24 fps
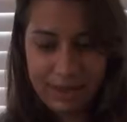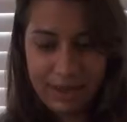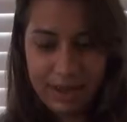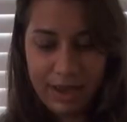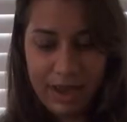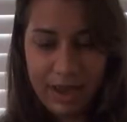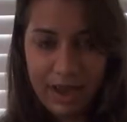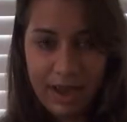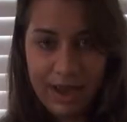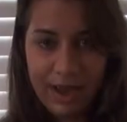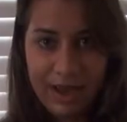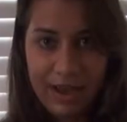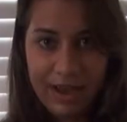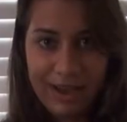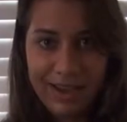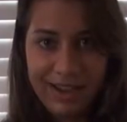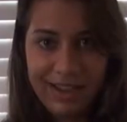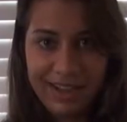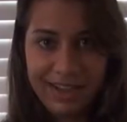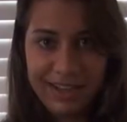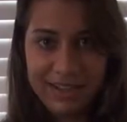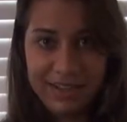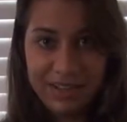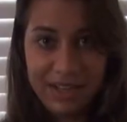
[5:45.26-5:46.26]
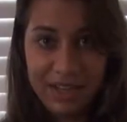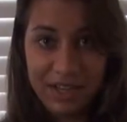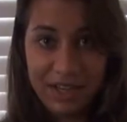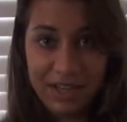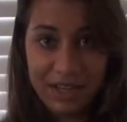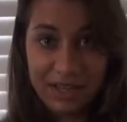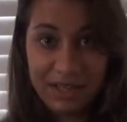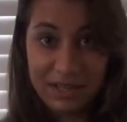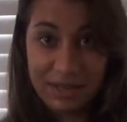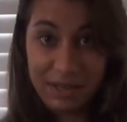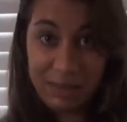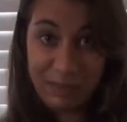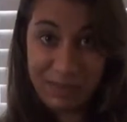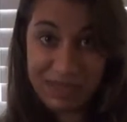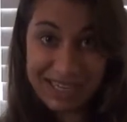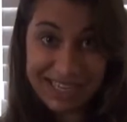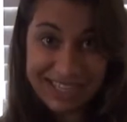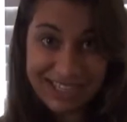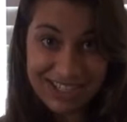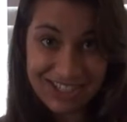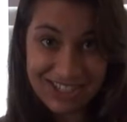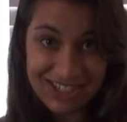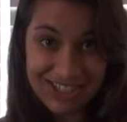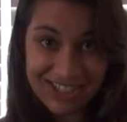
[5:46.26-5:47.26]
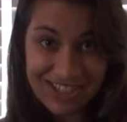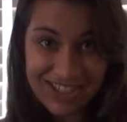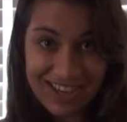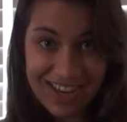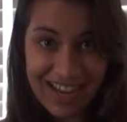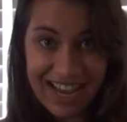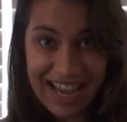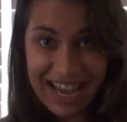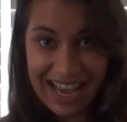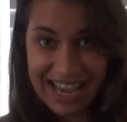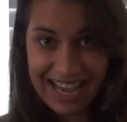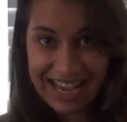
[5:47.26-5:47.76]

Christmas takes place. And